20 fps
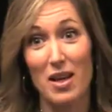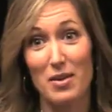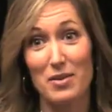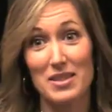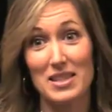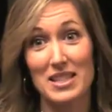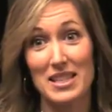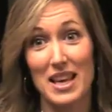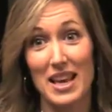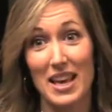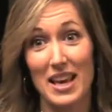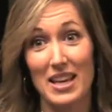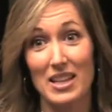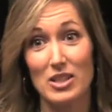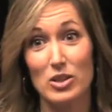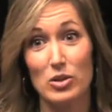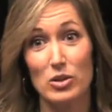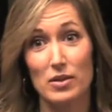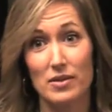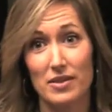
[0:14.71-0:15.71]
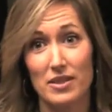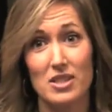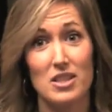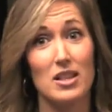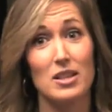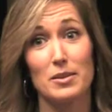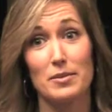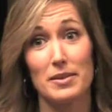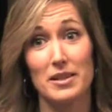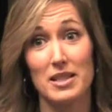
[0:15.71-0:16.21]
I would say intuitive
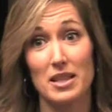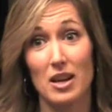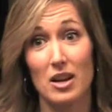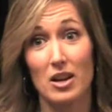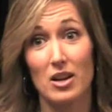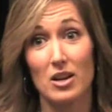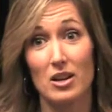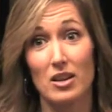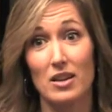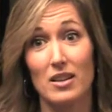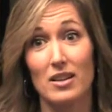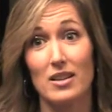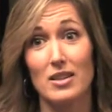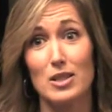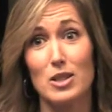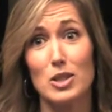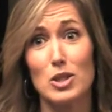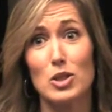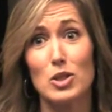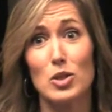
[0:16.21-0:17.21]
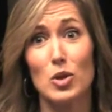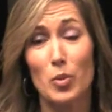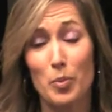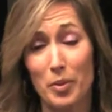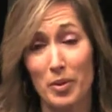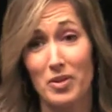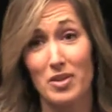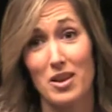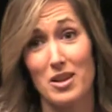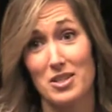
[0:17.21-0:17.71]
adjustments are
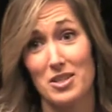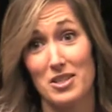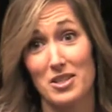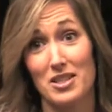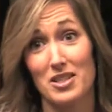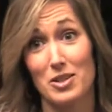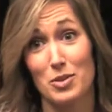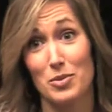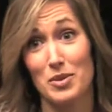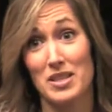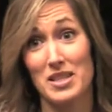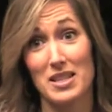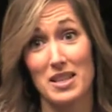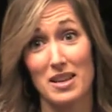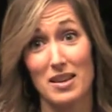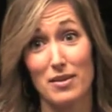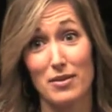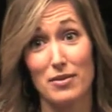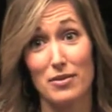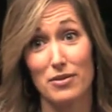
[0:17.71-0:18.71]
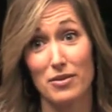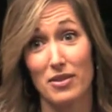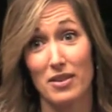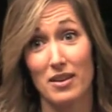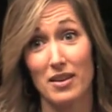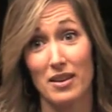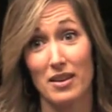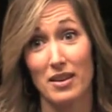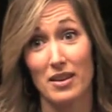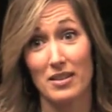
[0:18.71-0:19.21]
super luscious to receive,
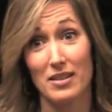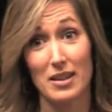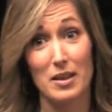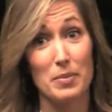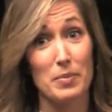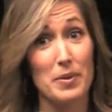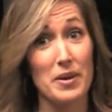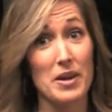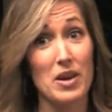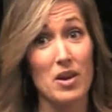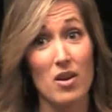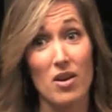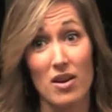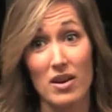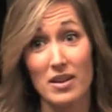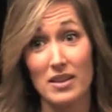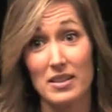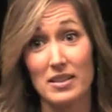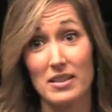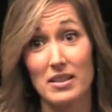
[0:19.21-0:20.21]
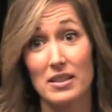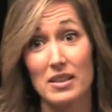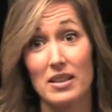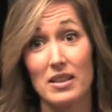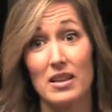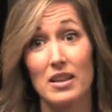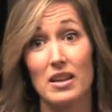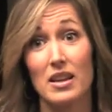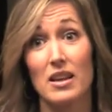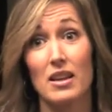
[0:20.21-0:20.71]
like beyond
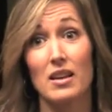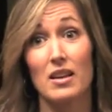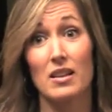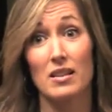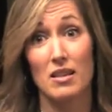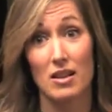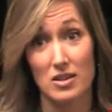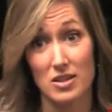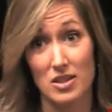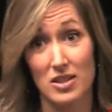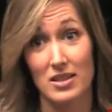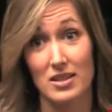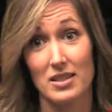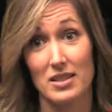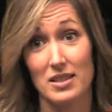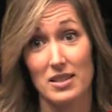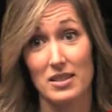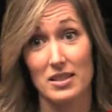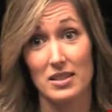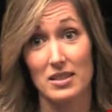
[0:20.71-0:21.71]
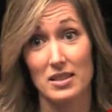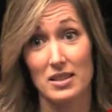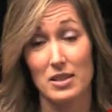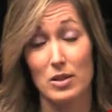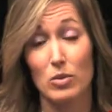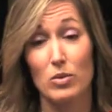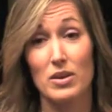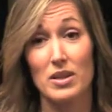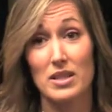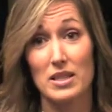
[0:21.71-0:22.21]
luscious.
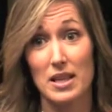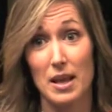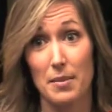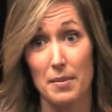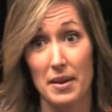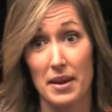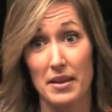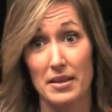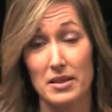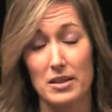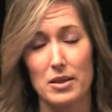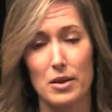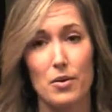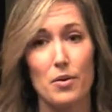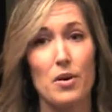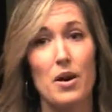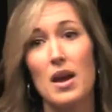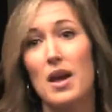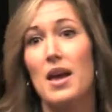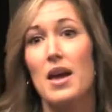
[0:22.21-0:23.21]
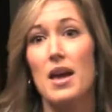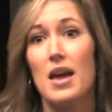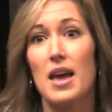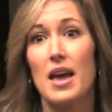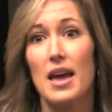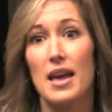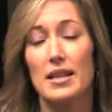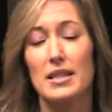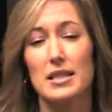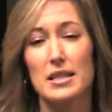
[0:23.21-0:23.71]
So what does that mean? So
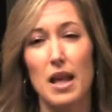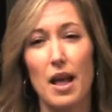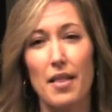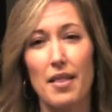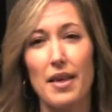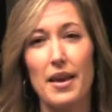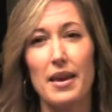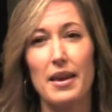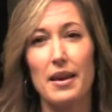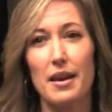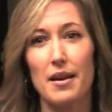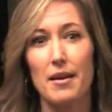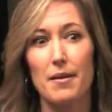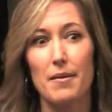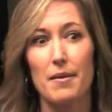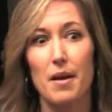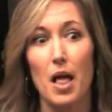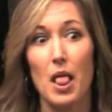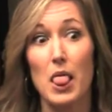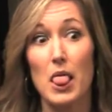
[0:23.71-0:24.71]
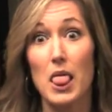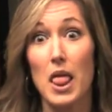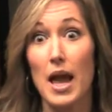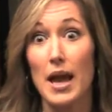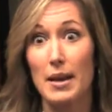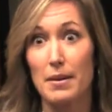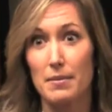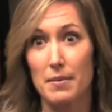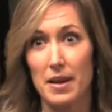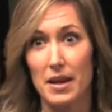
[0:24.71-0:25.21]
it's not like
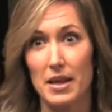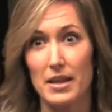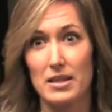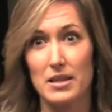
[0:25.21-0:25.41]
alignment.